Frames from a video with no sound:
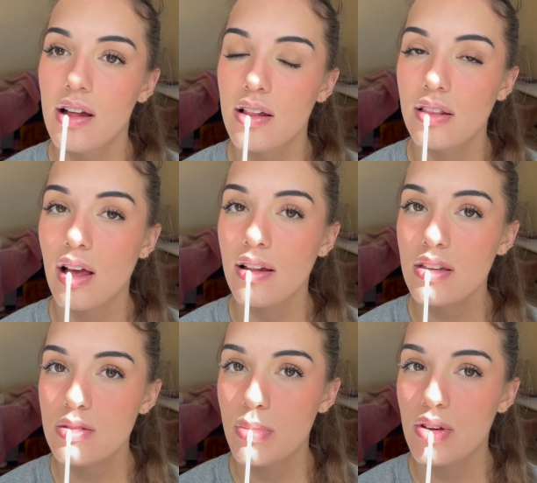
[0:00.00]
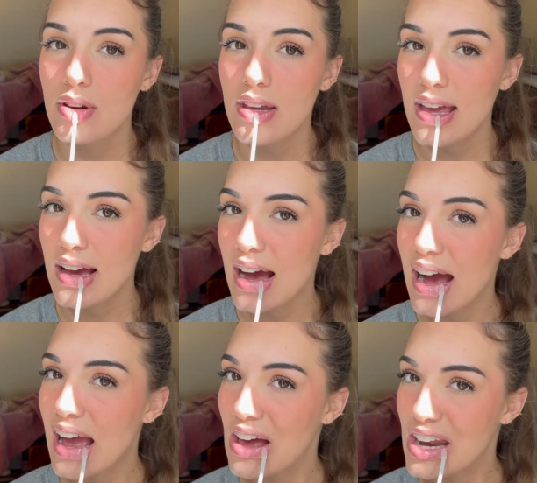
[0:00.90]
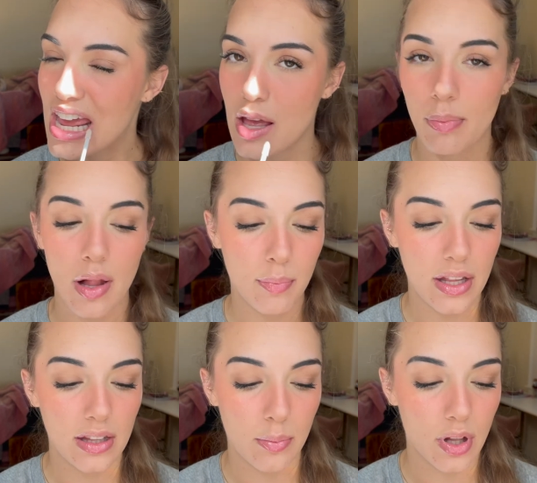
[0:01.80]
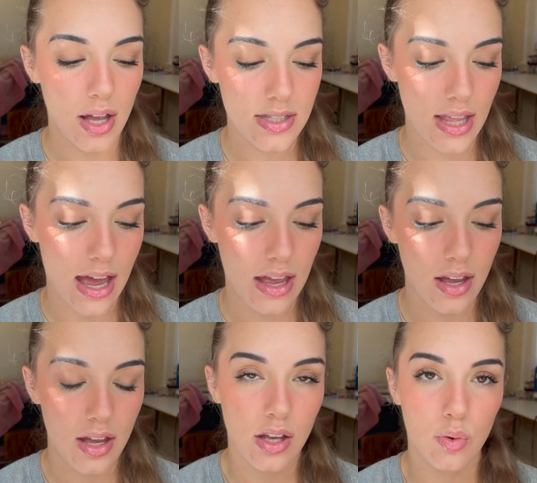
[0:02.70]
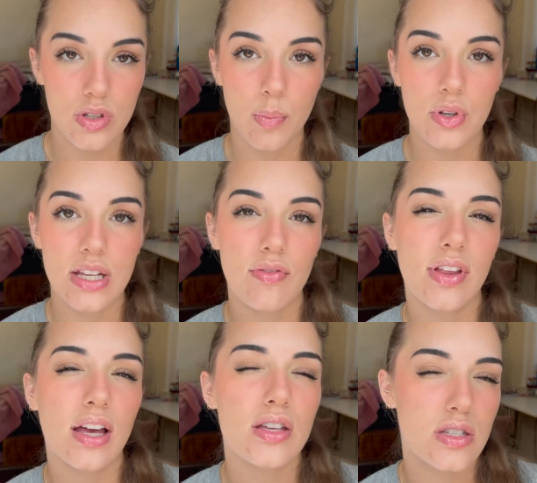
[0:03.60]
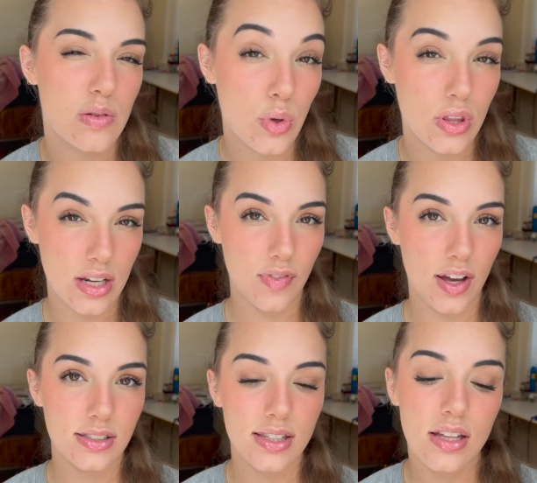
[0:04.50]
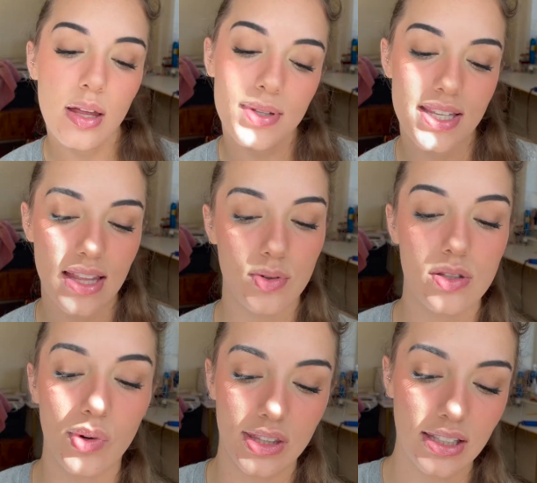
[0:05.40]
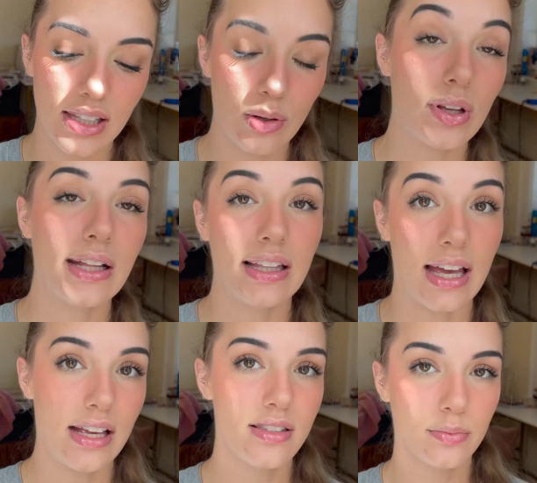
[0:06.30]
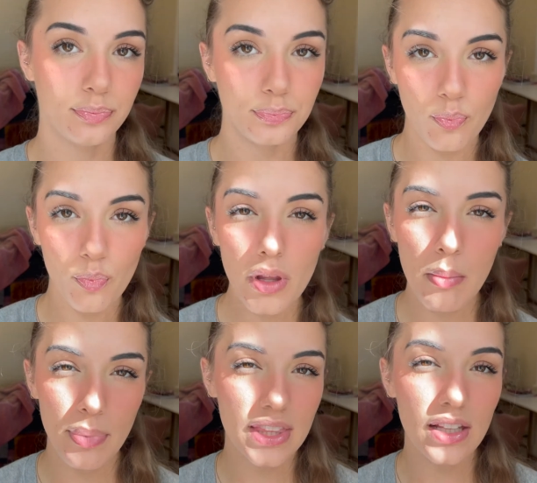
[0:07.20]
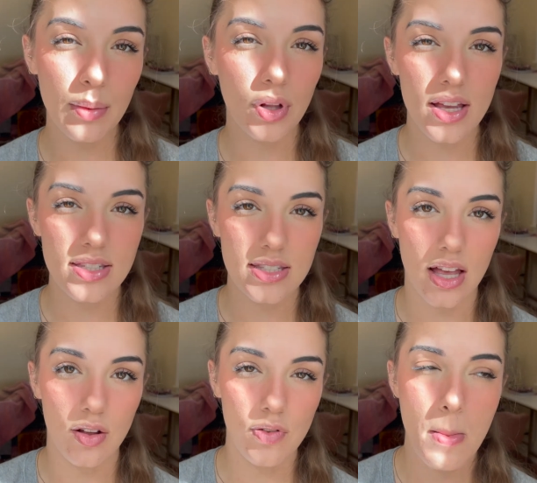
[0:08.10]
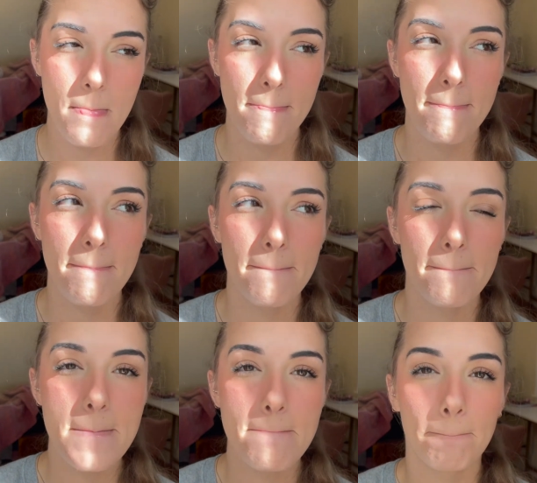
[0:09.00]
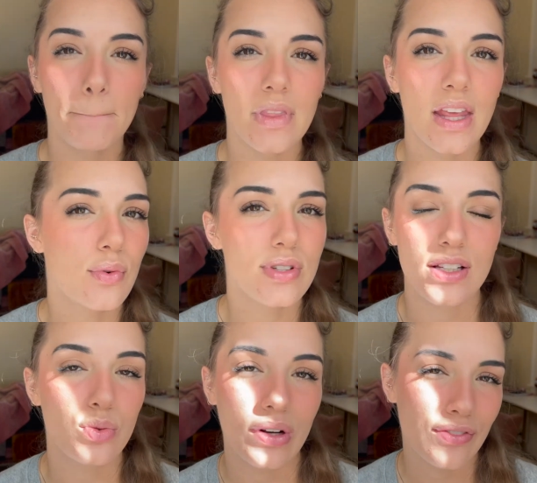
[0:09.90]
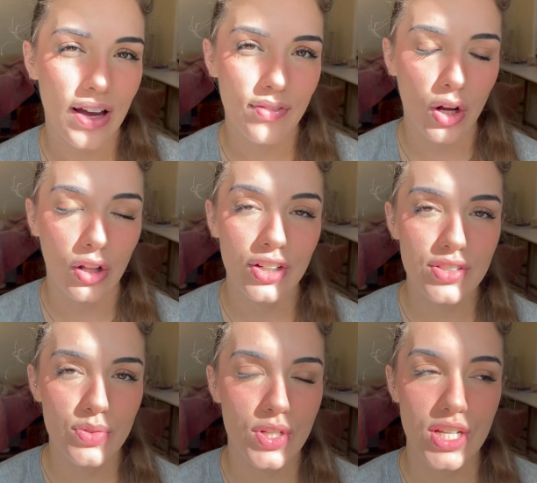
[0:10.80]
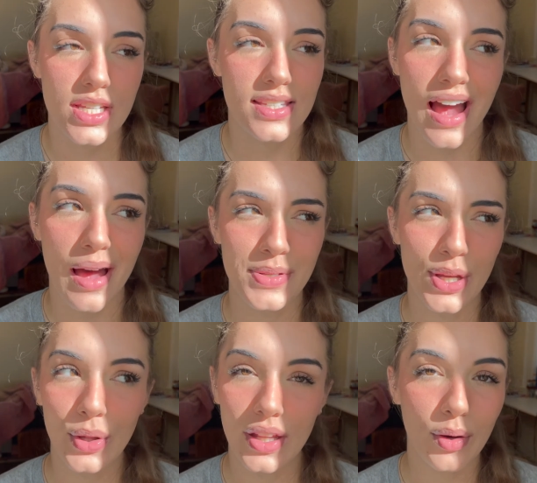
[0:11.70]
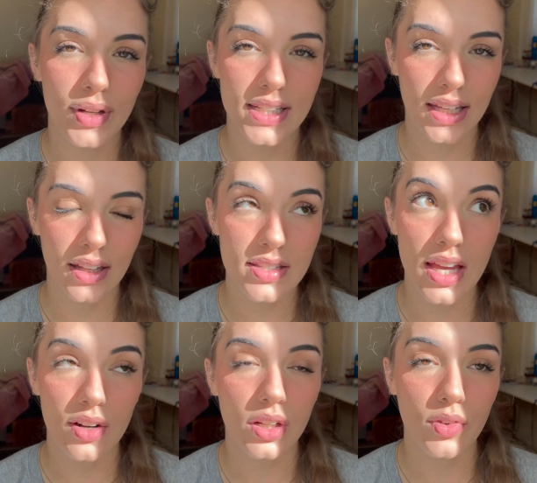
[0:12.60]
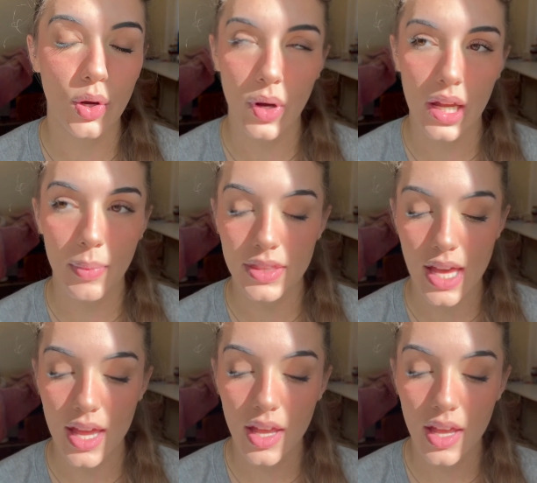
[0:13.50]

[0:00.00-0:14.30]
Lawless Beauty, I had a plumping lip gloss that was supposed to have like a smoothing effect on the lips, and that was the one thing that I really liked. But the lip gloss itself, it was like $25, which is absolutely ridiculous. I don't even know why I bought that.